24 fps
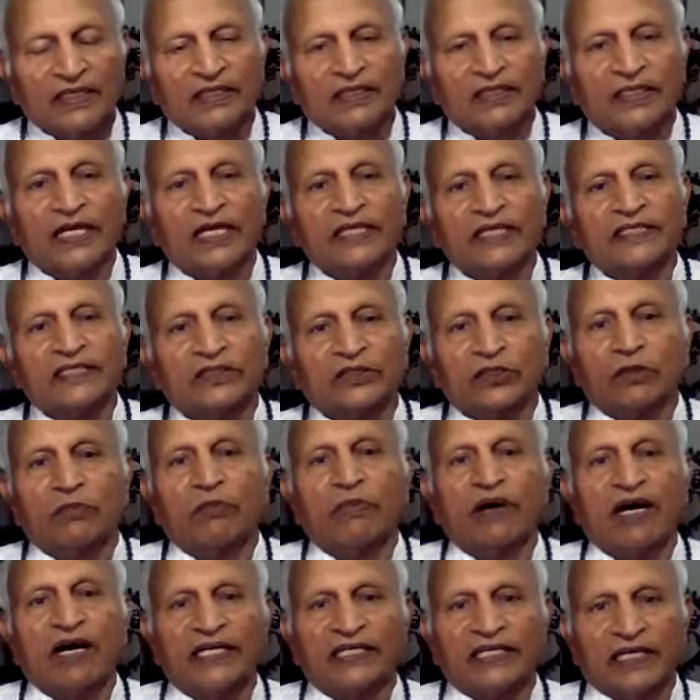That is the
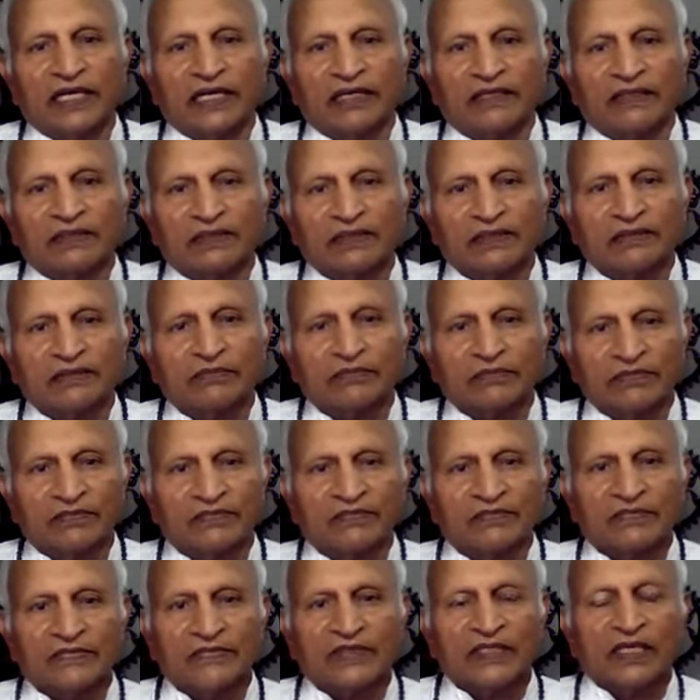Maya.
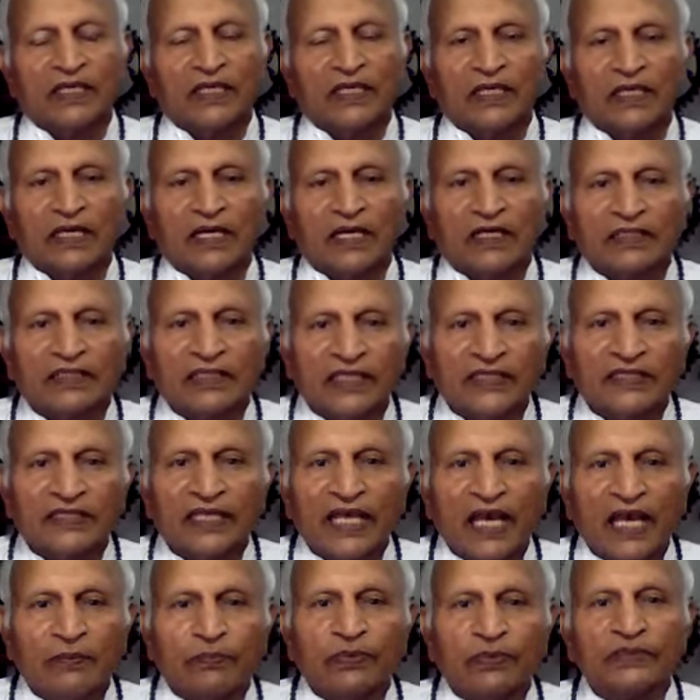This
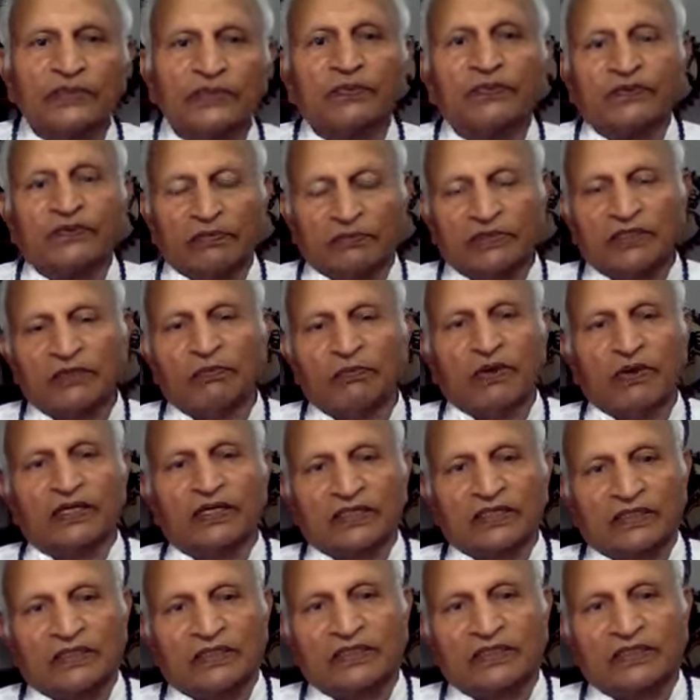happens from the birth.